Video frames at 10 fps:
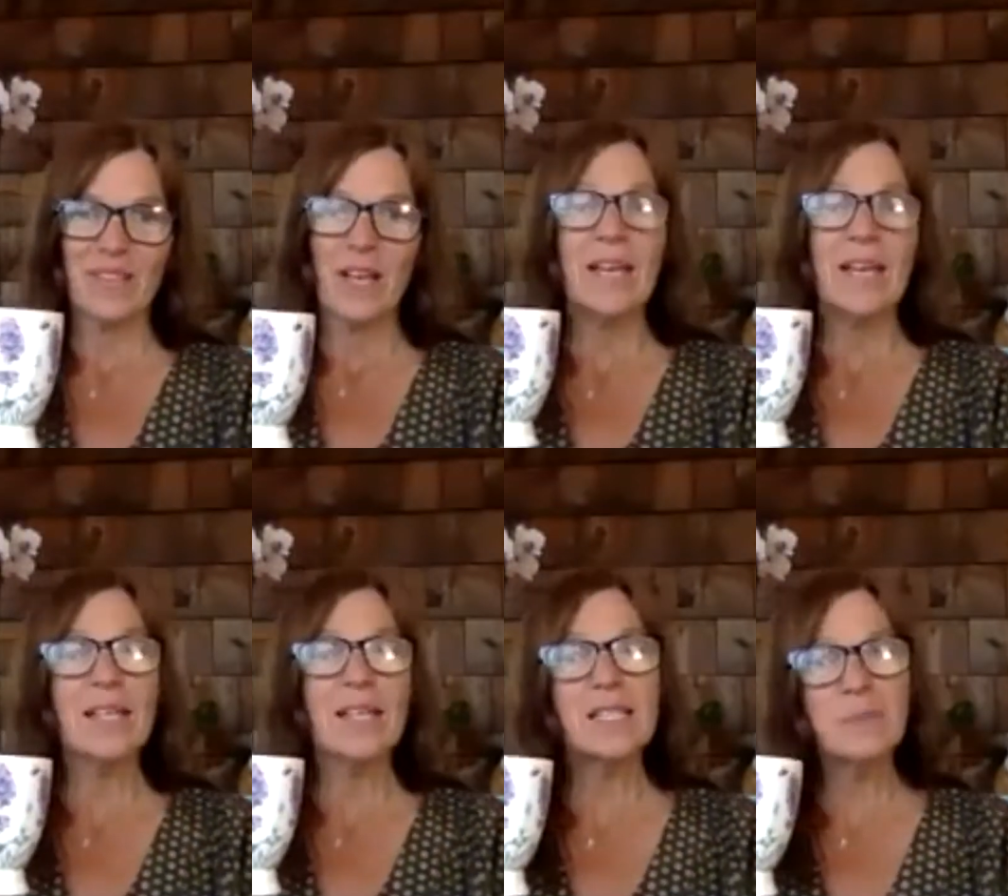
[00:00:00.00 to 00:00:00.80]

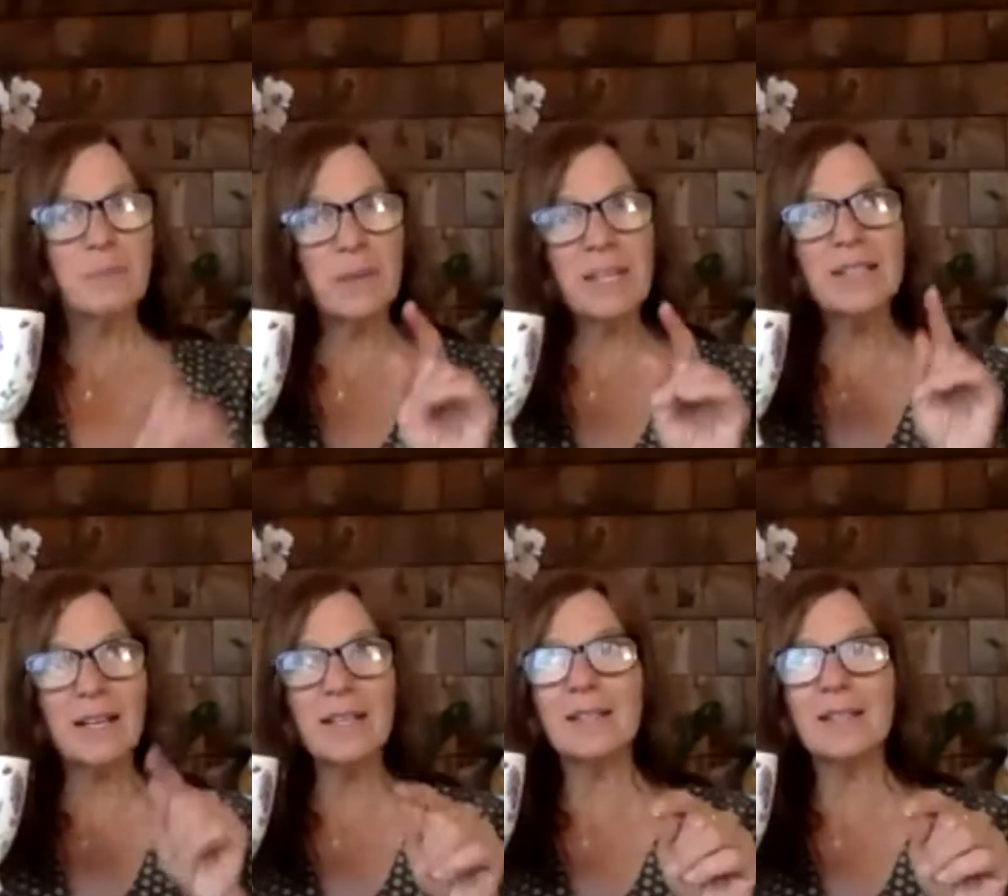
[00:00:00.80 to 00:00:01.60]
It's big
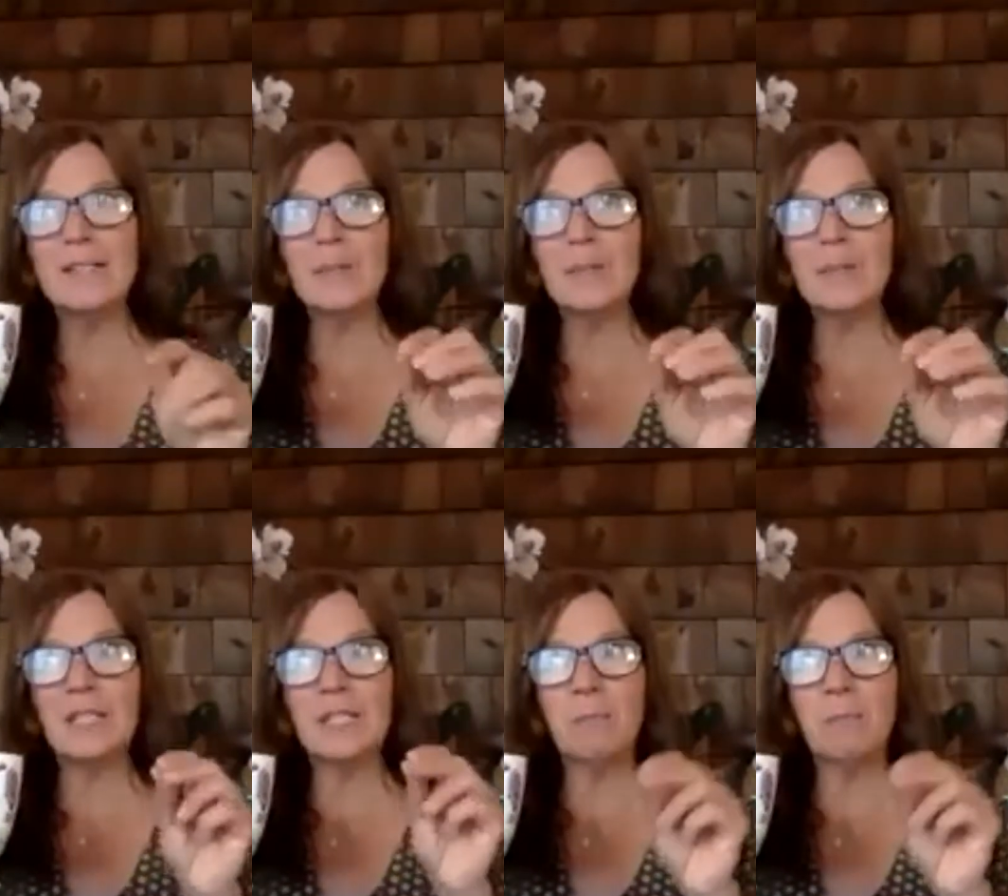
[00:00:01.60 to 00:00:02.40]
guns, but
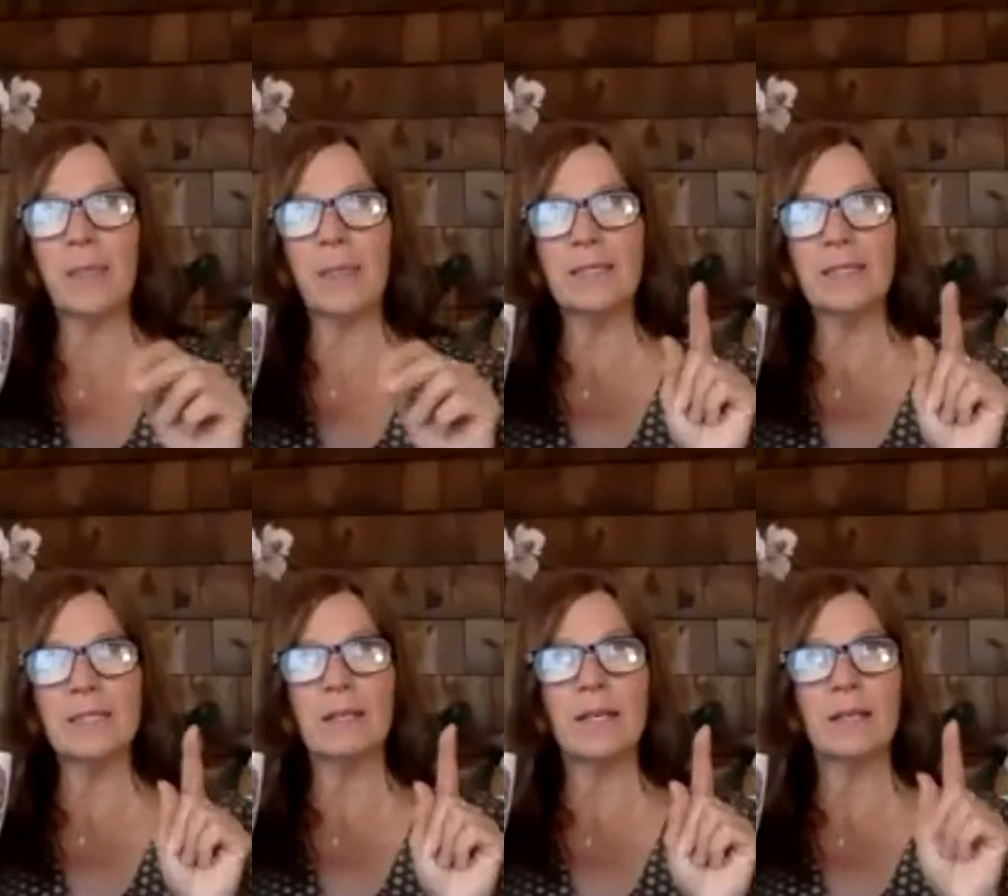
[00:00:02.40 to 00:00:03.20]

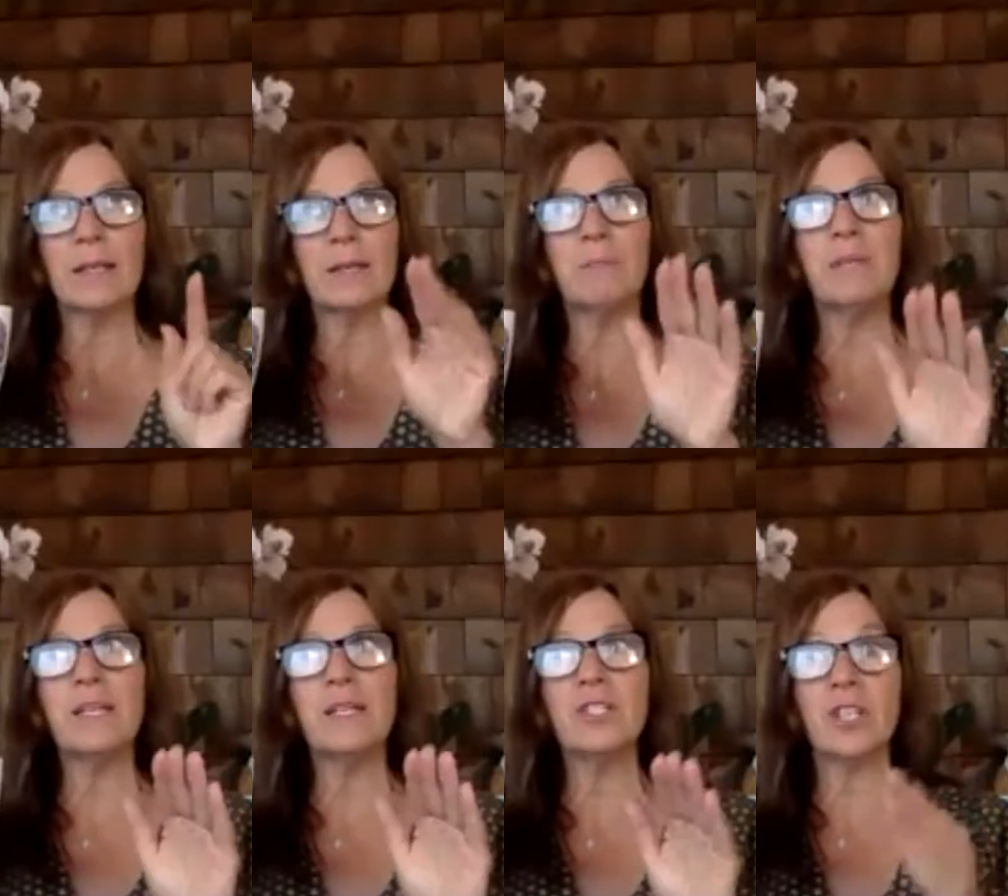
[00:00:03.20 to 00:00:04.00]
it can be
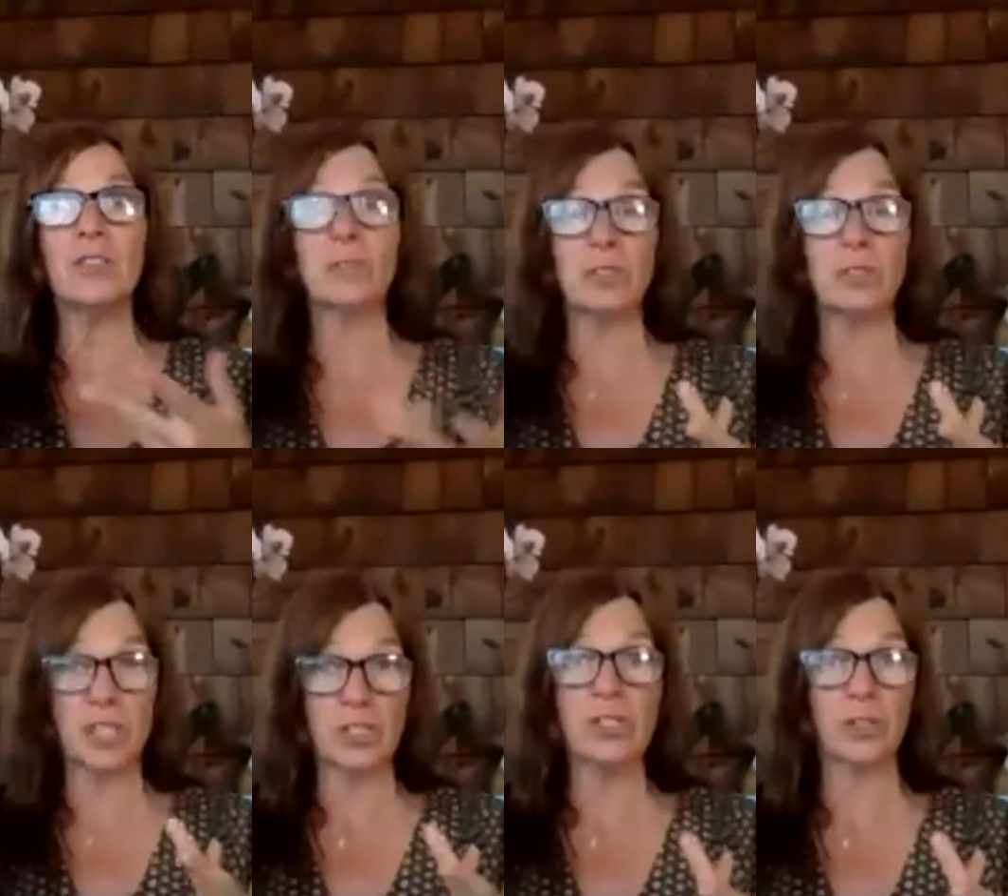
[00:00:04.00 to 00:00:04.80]

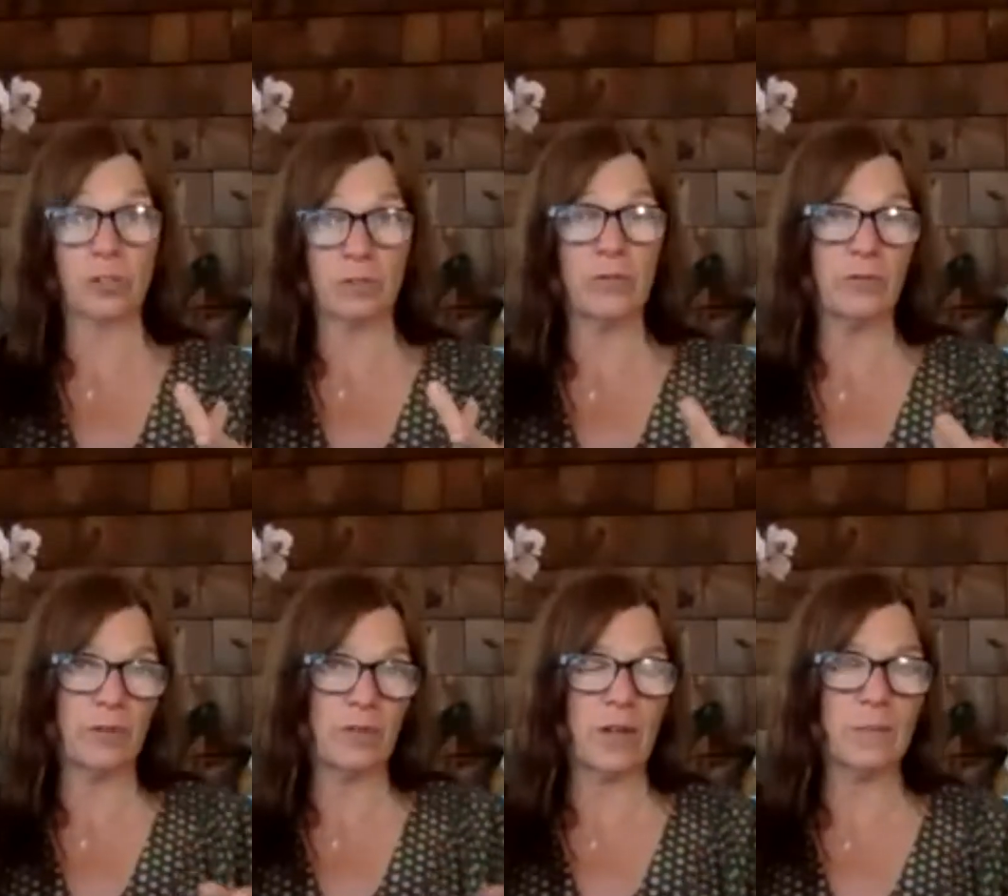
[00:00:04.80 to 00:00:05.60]
gentler, if
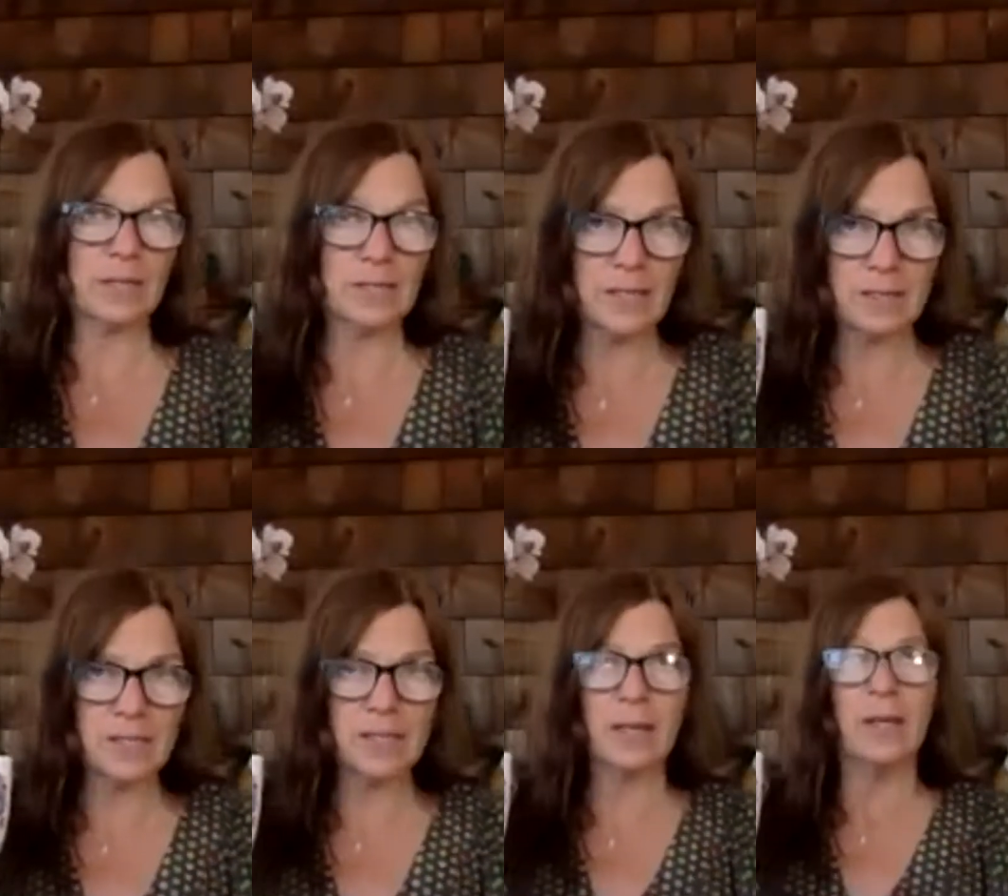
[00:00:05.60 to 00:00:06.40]
that makes sense. Like,